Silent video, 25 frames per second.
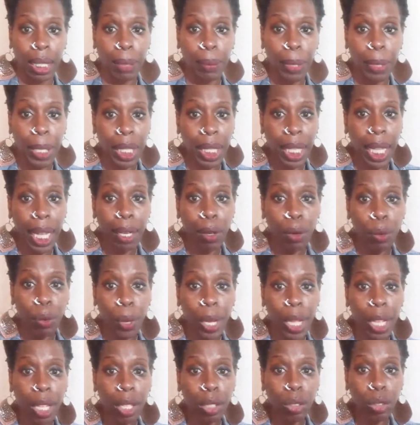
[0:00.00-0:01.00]
There'll be a
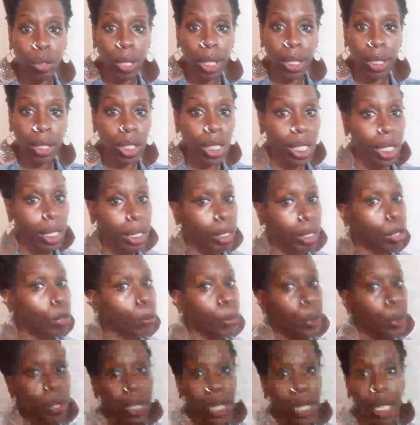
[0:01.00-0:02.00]
lot of well-dressed
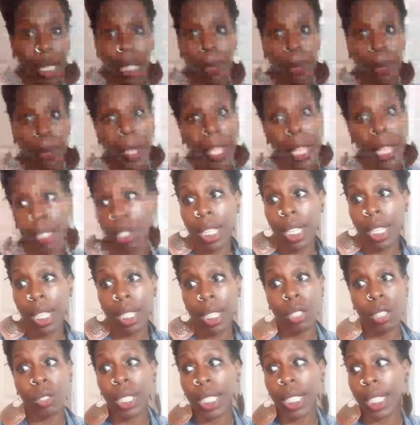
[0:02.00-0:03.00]
chicks, and you pull down their pants, and
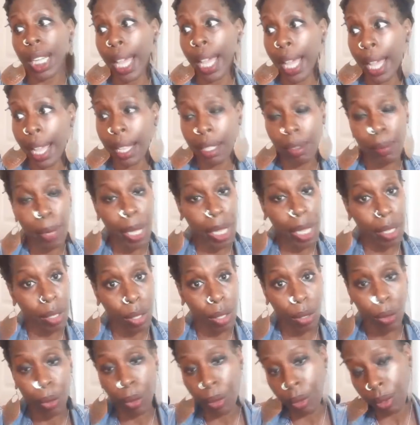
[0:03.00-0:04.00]
you need a
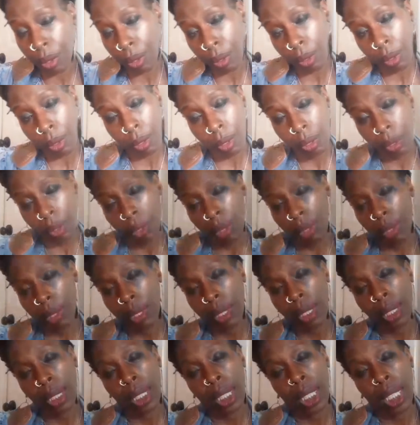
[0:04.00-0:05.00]
hazmat suit.
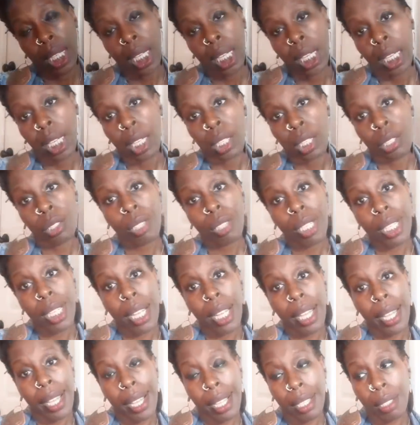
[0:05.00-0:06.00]
You need
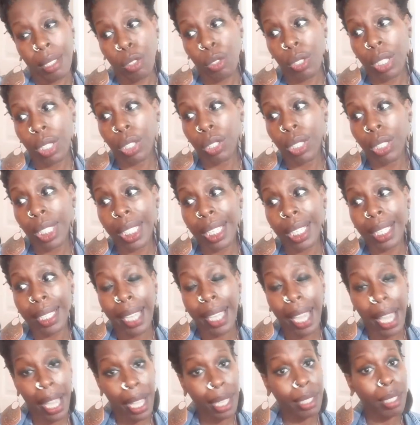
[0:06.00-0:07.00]
you need a
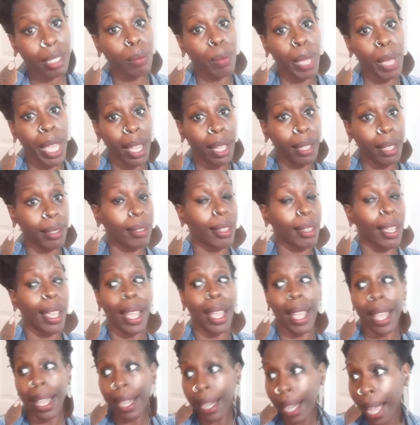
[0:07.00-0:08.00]
gas mask
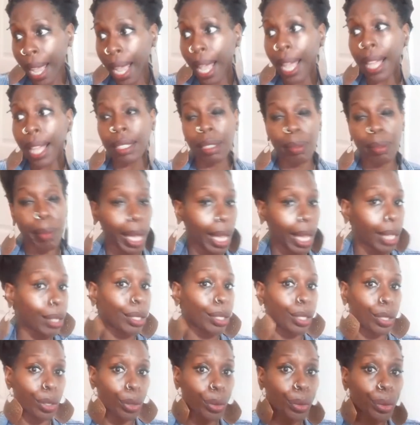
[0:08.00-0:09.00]
and a hazmat
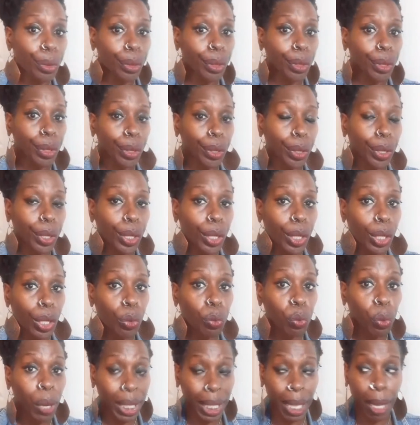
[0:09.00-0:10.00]
suit
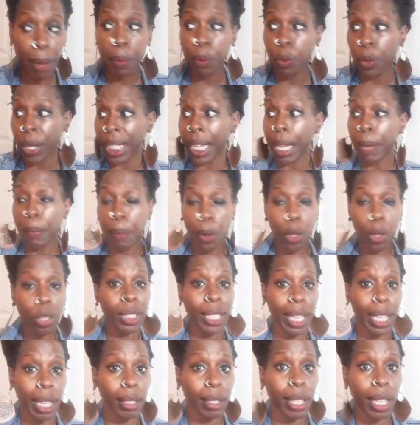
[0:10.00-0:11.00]
when they pull
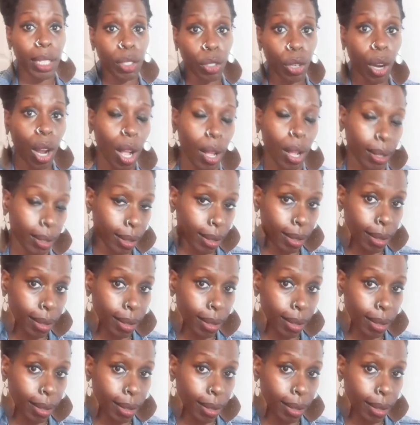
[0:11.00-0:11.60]
down their drawers.